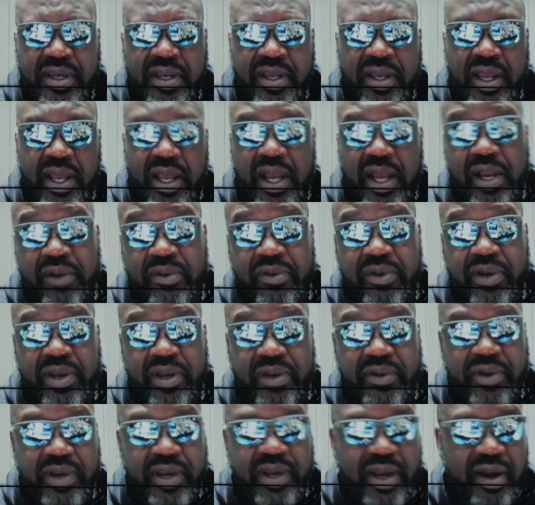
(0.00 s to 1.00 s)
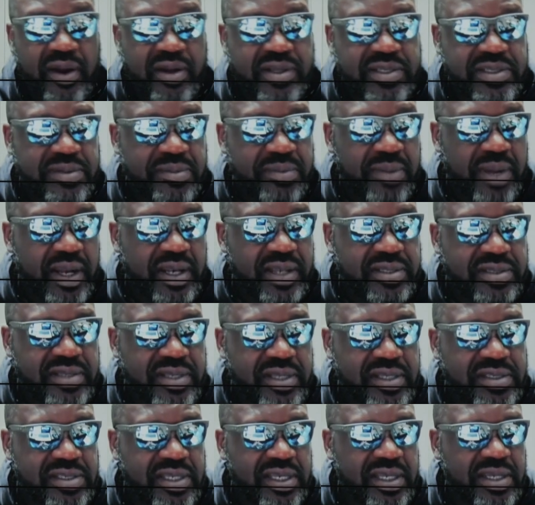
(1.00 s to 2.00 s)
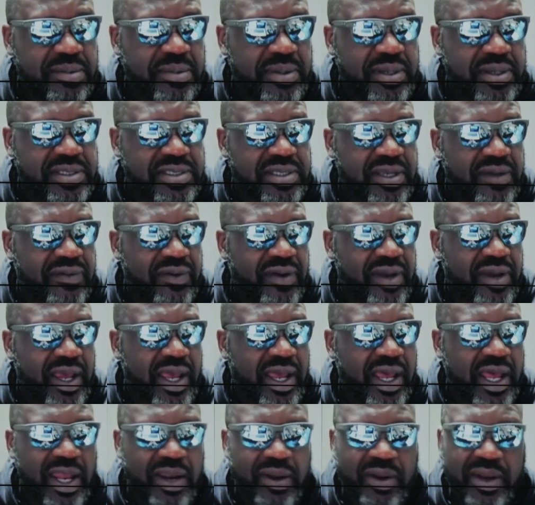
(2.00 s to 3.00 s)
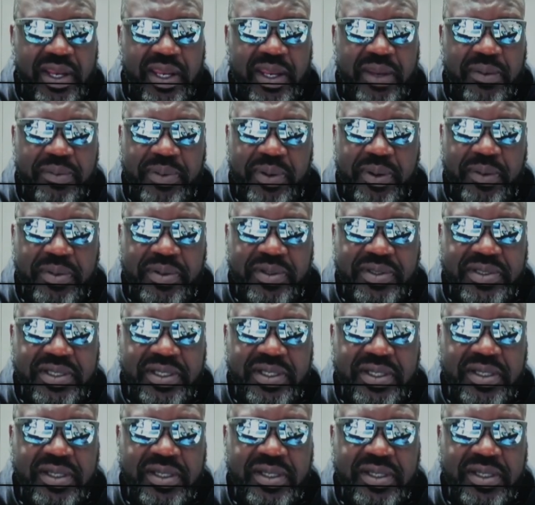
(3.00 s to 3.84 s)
I could really, really hurt somebody. So I said to myself, okay, how do I get people to